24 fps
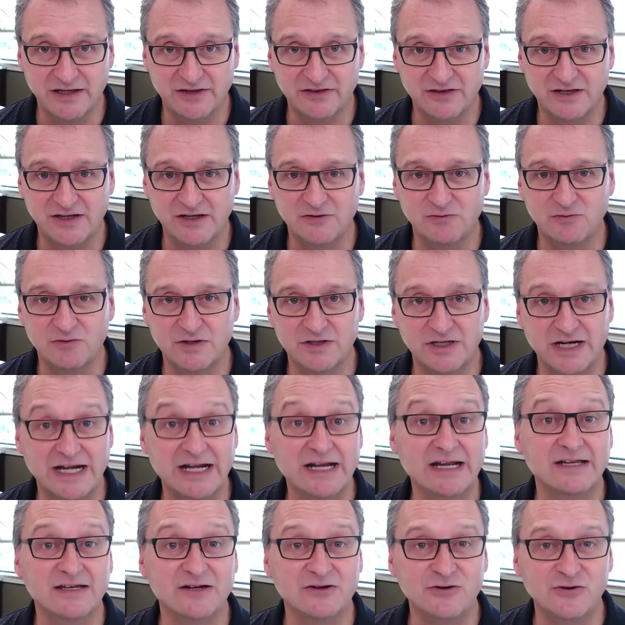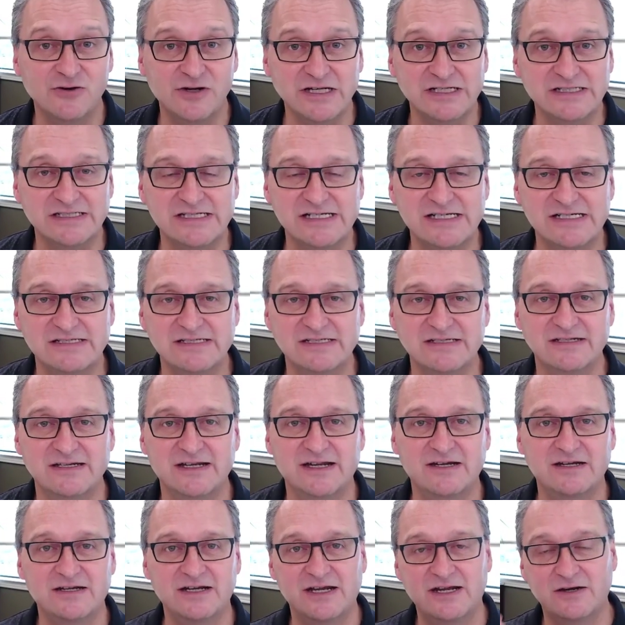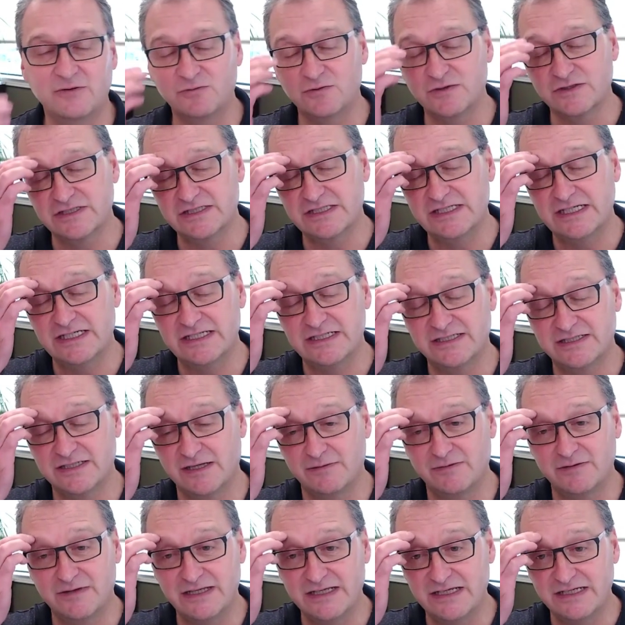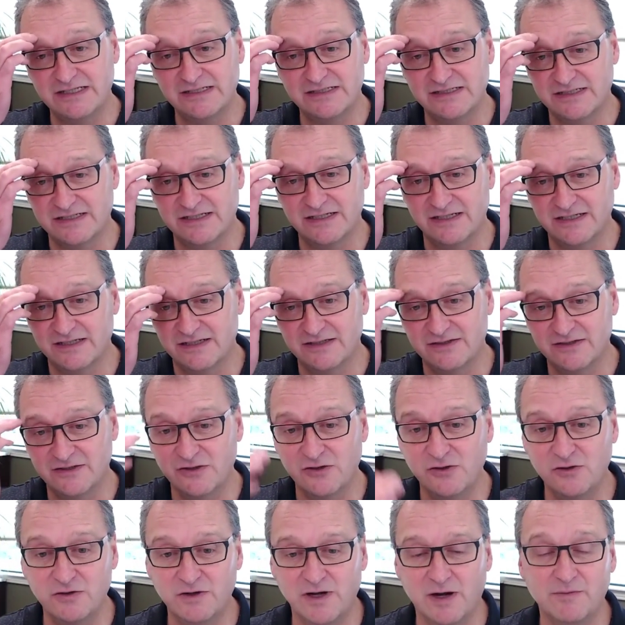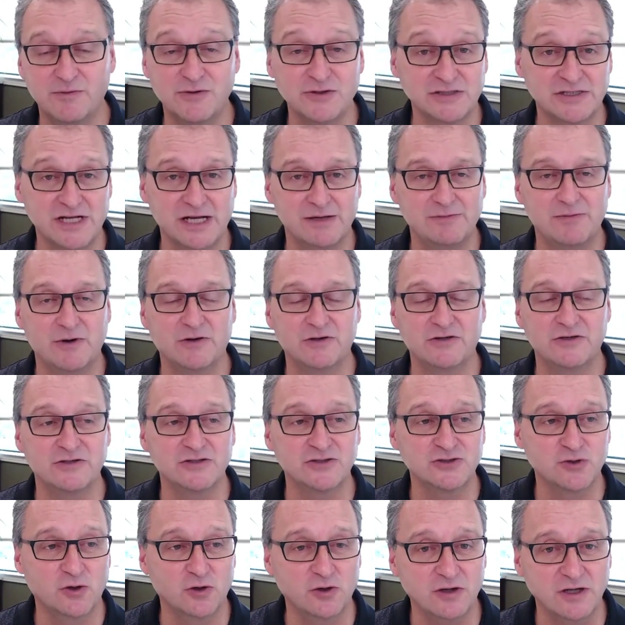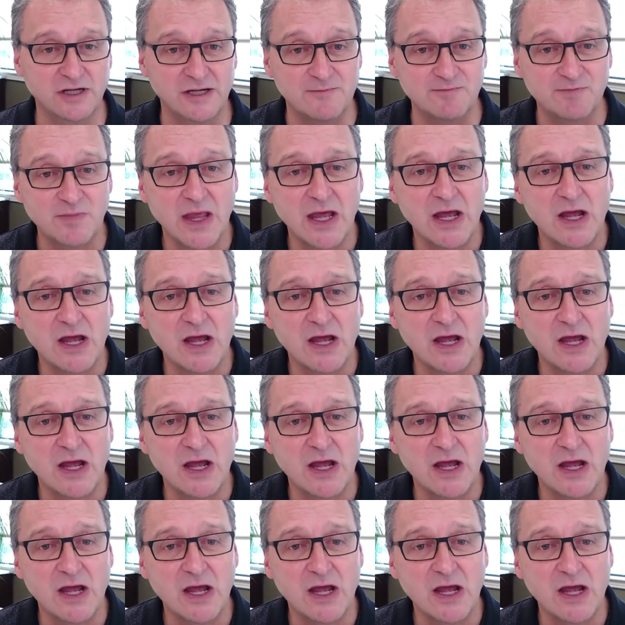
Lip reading: I think we're getting into earnings season, and we'll see some of these new numbers come out here shortly.